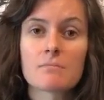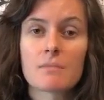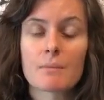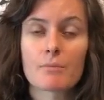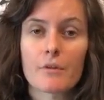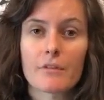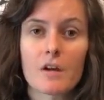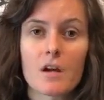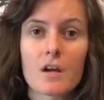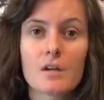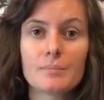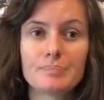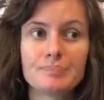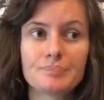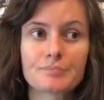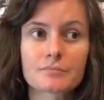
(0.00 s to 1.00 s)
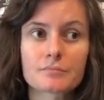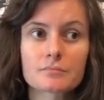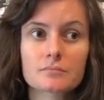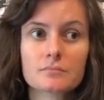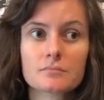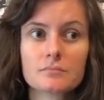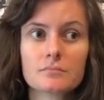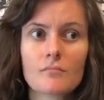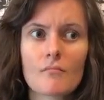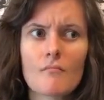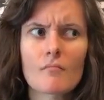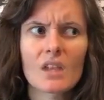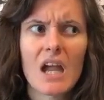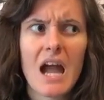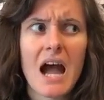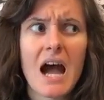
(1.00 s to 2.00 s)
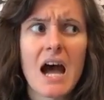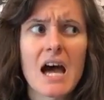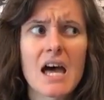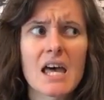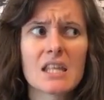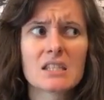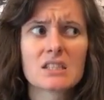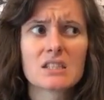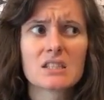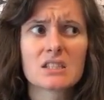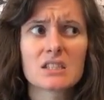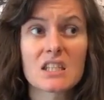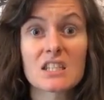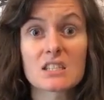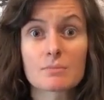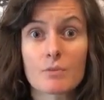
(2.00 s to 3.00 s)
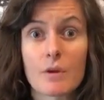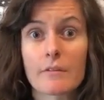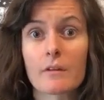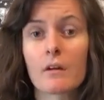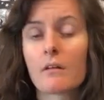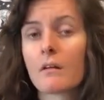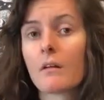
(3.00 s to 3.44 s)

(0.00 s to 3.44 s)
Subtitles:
my brother, and his brother.